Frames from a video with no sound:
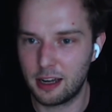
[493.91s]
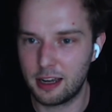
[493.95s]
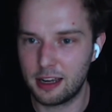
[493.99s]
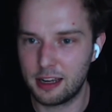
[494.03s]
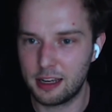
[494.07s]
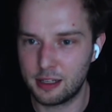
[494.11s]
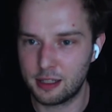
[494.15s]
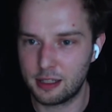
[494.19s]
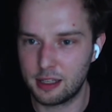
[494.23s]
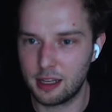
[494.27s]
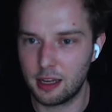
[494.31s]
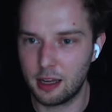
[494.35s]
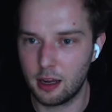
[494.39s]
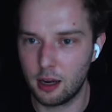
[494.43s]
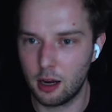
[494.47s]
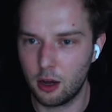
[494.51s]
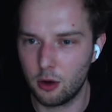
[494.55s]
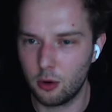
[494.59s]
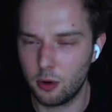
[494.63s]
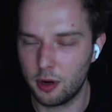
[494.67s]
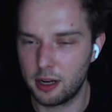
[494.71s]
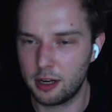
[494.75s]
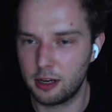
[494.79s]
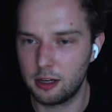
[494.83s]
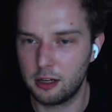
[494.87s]
is that,
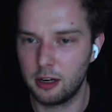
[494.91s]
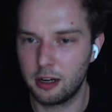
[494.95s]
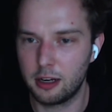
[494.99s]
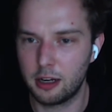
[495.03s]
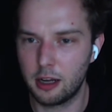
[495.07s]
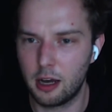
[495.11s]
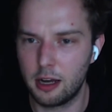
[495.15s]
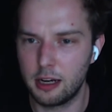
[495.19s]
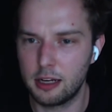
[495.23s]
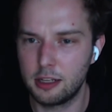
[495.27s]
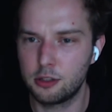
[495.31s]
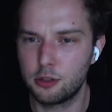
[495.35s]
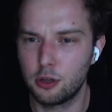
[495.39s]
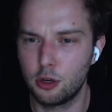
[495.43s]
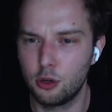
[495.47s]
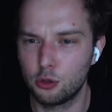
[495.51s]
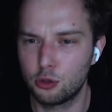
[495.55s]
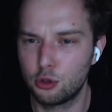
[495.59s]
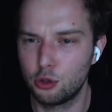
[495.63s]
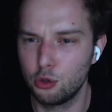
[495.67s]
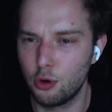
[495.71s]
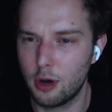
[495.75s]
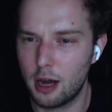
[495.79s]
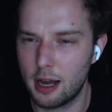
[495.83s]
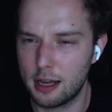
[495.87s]
oh wait, like I need to hold
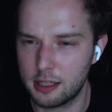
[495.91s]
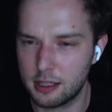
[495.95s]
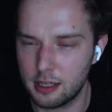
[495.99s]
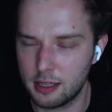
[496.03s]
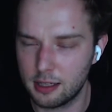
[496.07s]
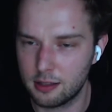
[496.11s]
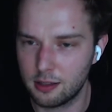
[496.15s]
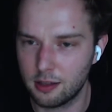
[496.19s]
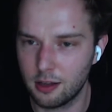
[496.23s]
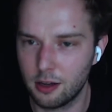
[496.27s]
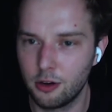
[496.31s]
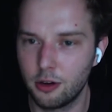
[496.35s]
two assets.